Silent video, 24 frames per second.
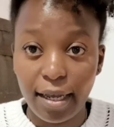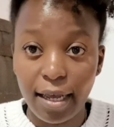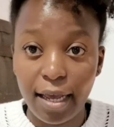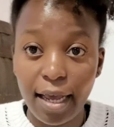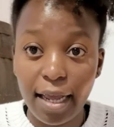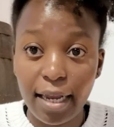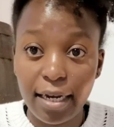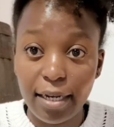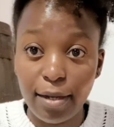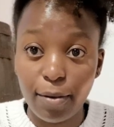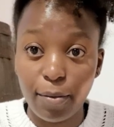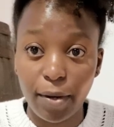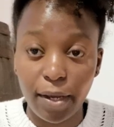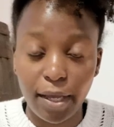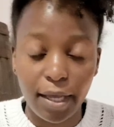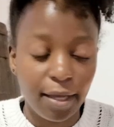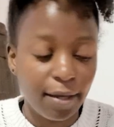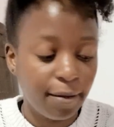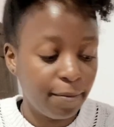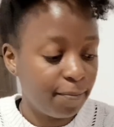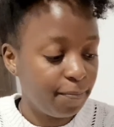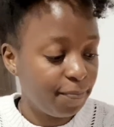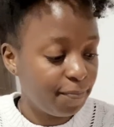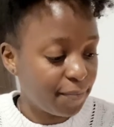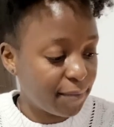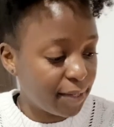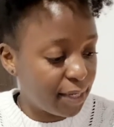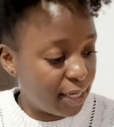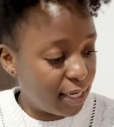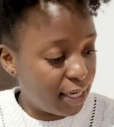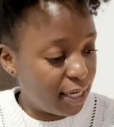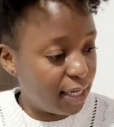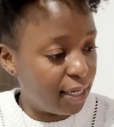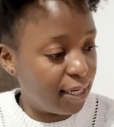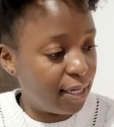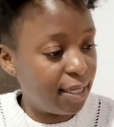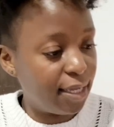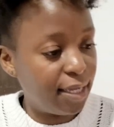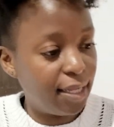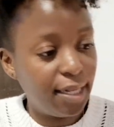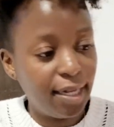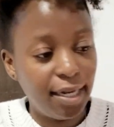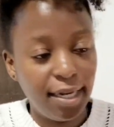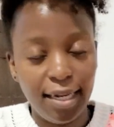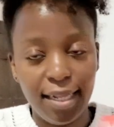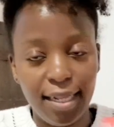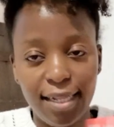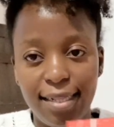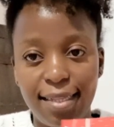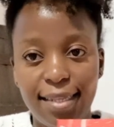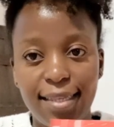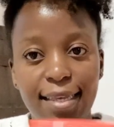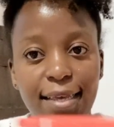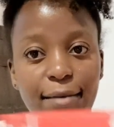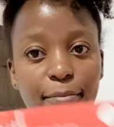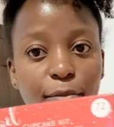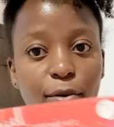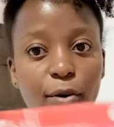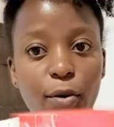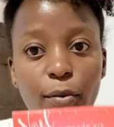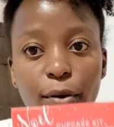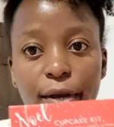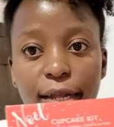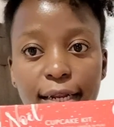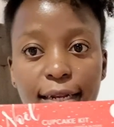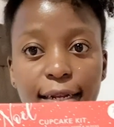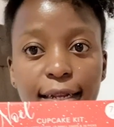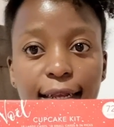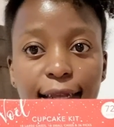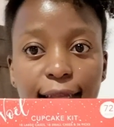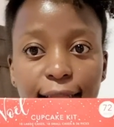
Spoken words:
Anyway, let's keep going.